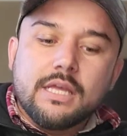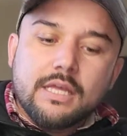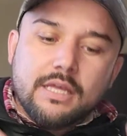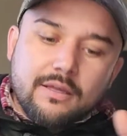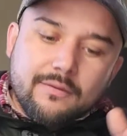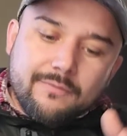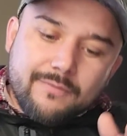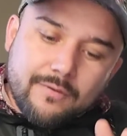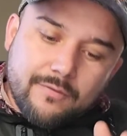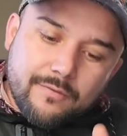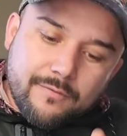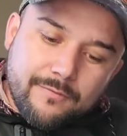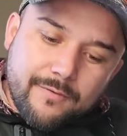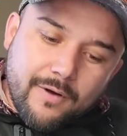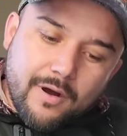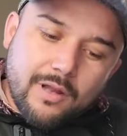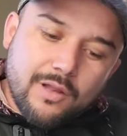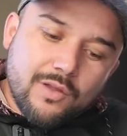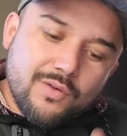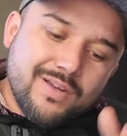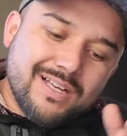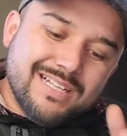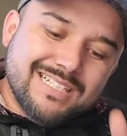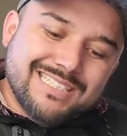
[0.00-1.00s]
if you
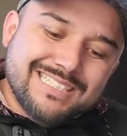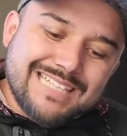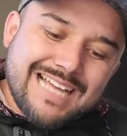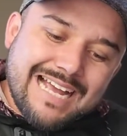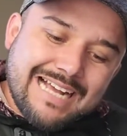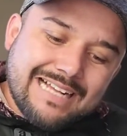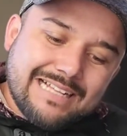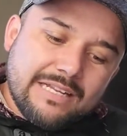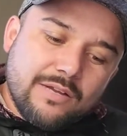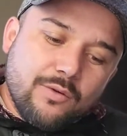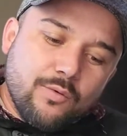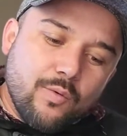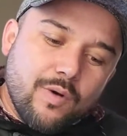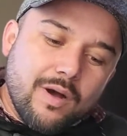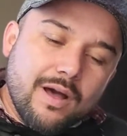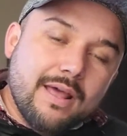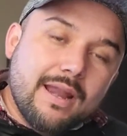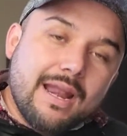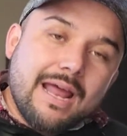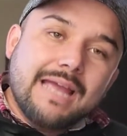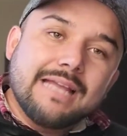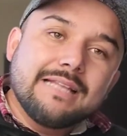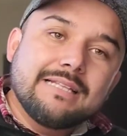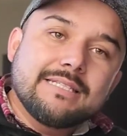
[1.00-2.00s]
follow exactly
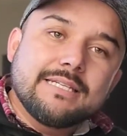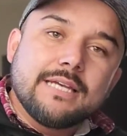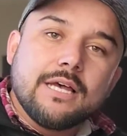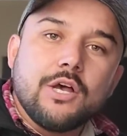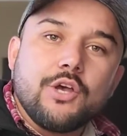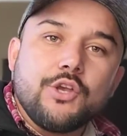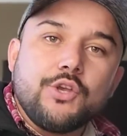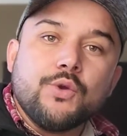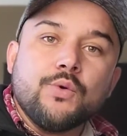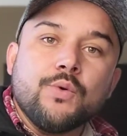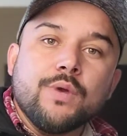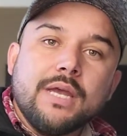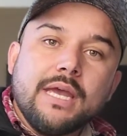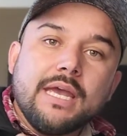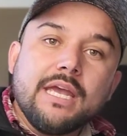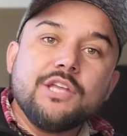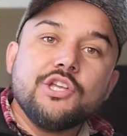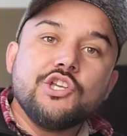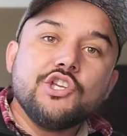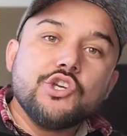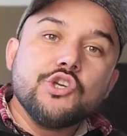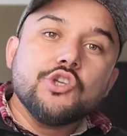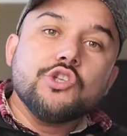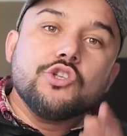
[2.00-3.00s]
what I tell you
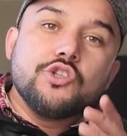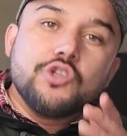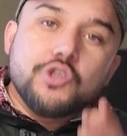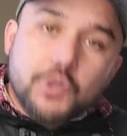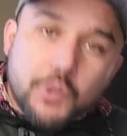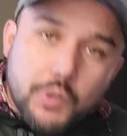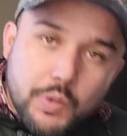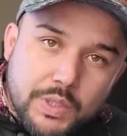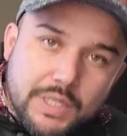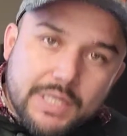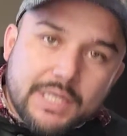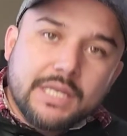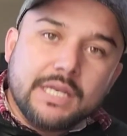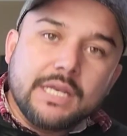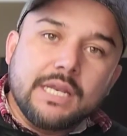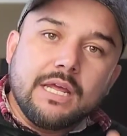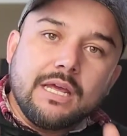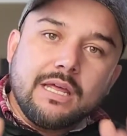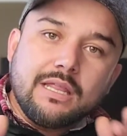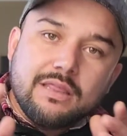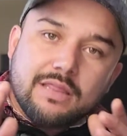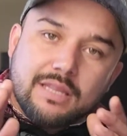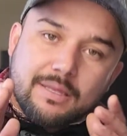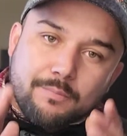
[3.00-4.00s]
and you do it
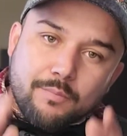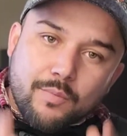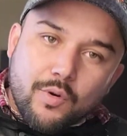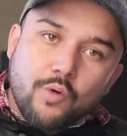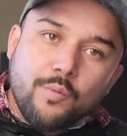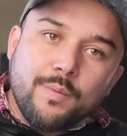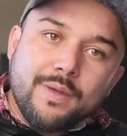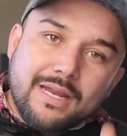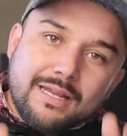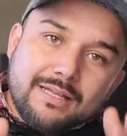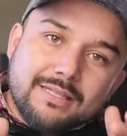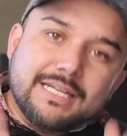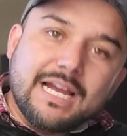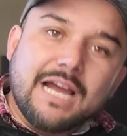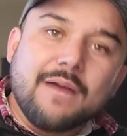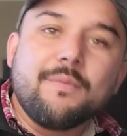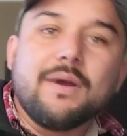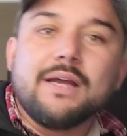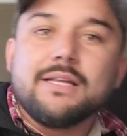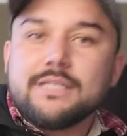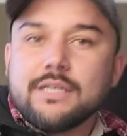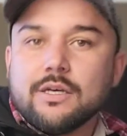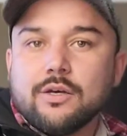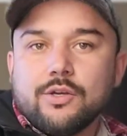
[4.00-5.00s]
in the moment in time
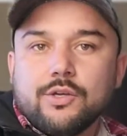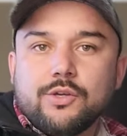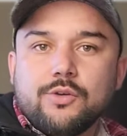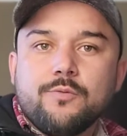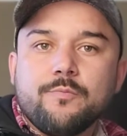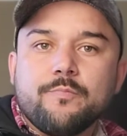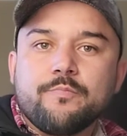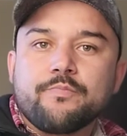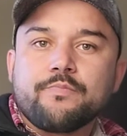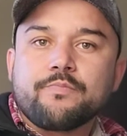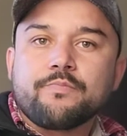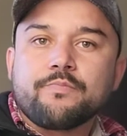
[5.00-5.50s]
I tell you,